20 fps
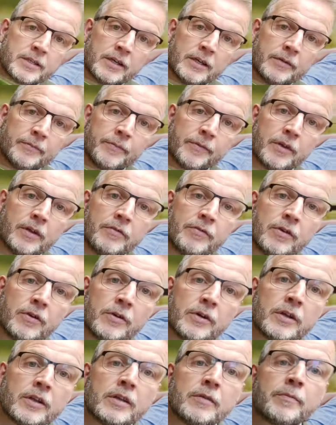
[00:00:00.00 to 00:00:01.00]
So if you
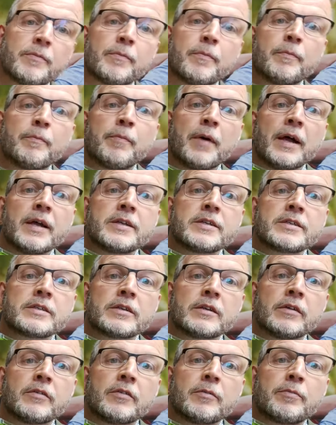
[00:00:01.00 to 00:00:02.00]
look at the base
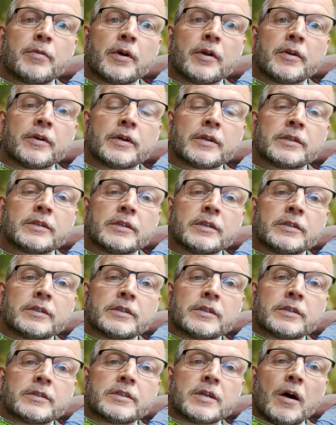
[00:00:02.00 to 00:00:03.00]
of the product to
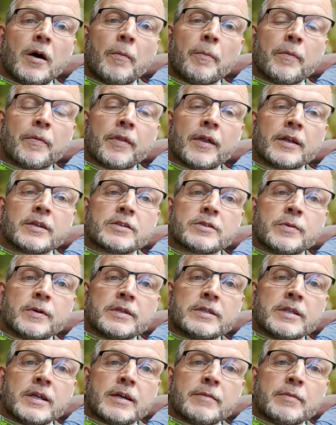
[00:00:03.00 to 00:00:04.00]
the top. That's
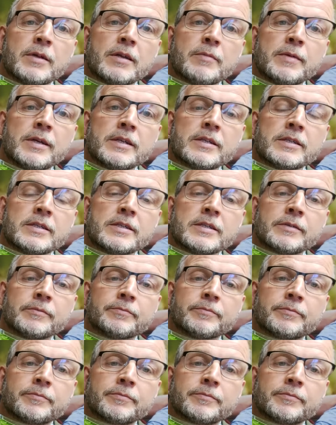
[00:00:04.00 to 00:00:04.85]
28 millimeters.